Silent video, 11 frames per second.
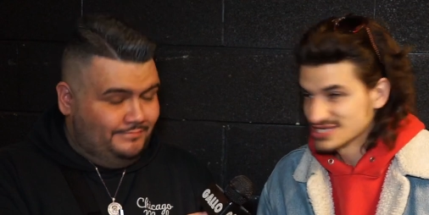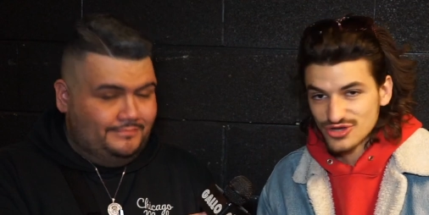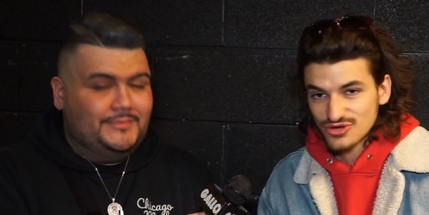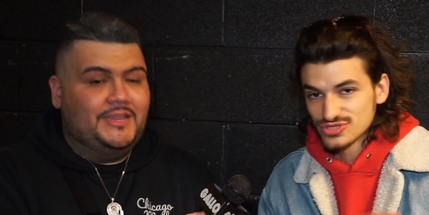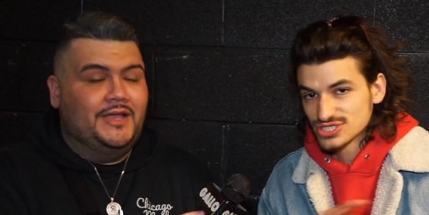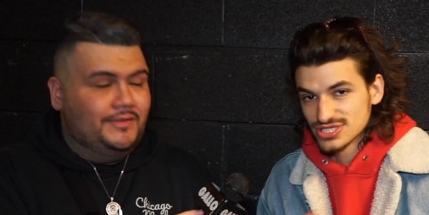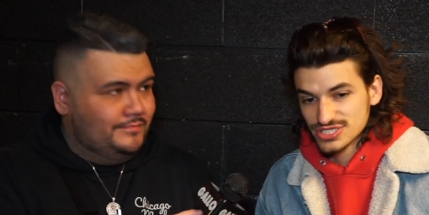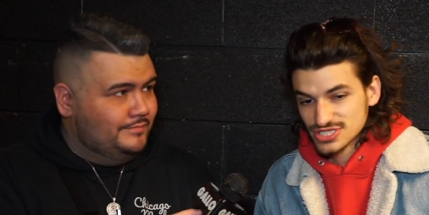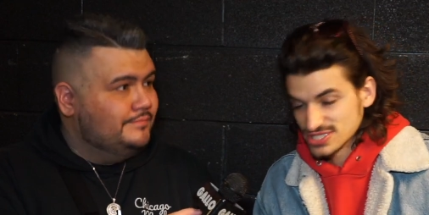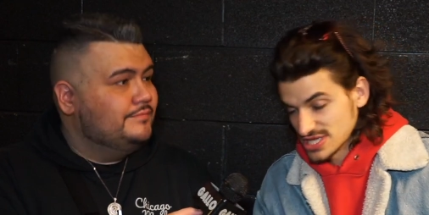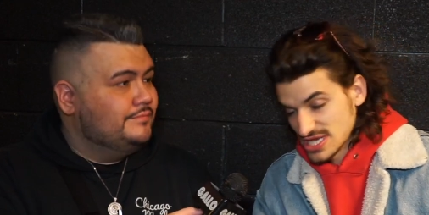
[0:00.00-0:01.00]
Speaker 1: in culture yeah. and
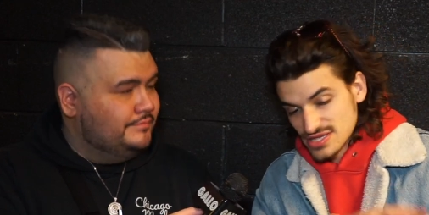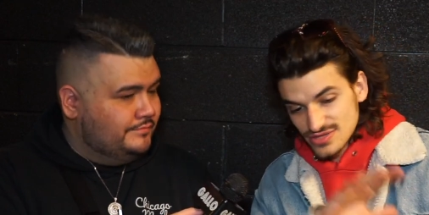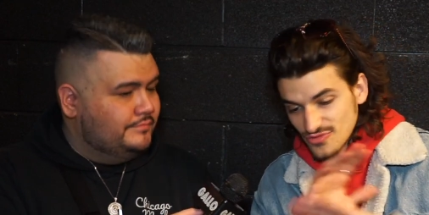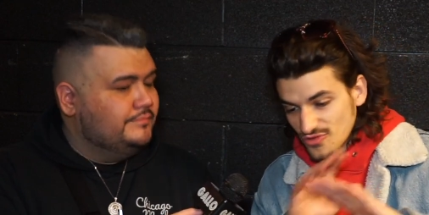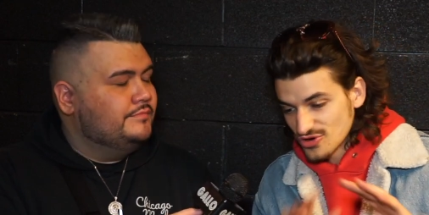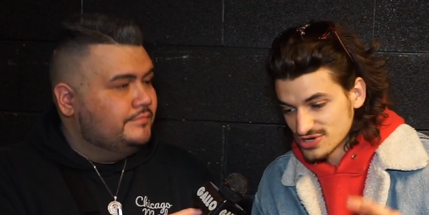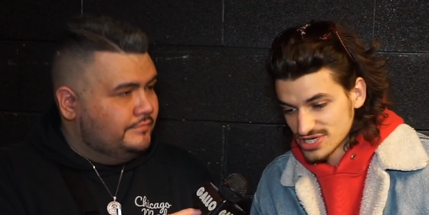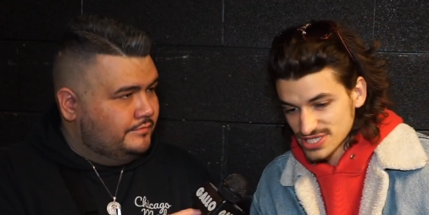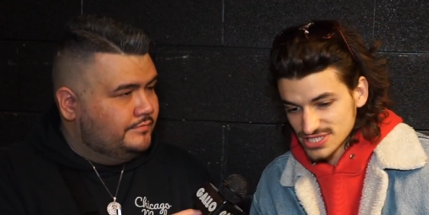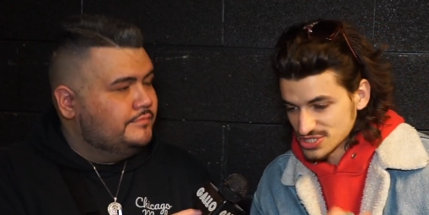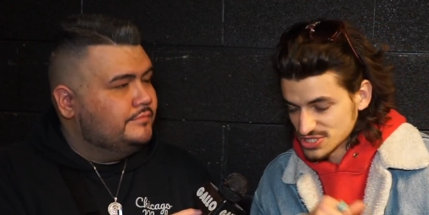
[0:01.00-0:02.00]
just in the world and
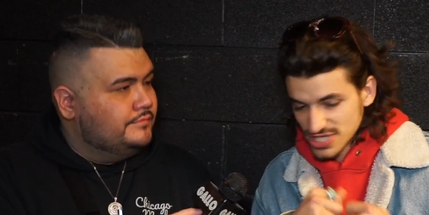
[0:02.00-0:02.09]
it's just